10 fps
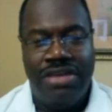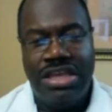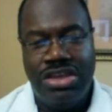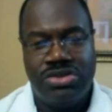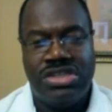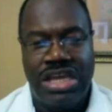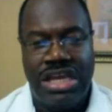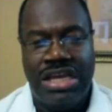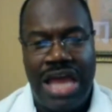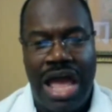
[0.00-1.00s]
Everything you're
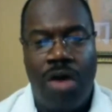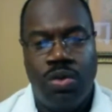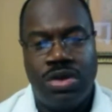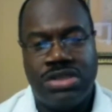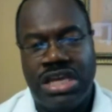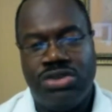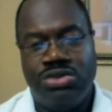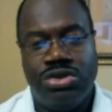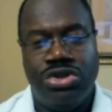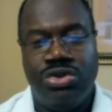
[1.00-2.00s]
seeing now was
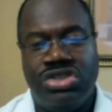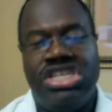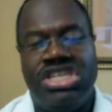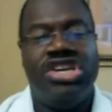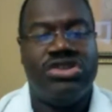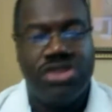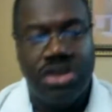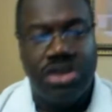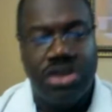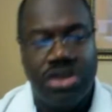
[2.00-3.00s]
introduced years
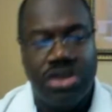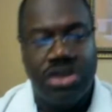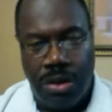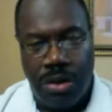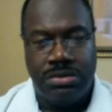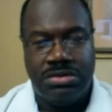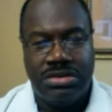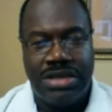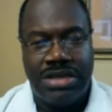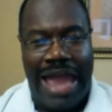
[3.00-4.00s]
ago
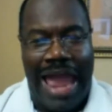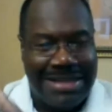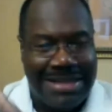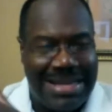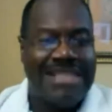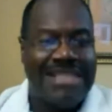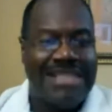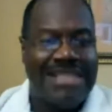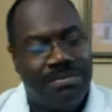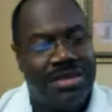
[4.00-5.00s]
at that
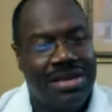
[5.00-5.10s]
time,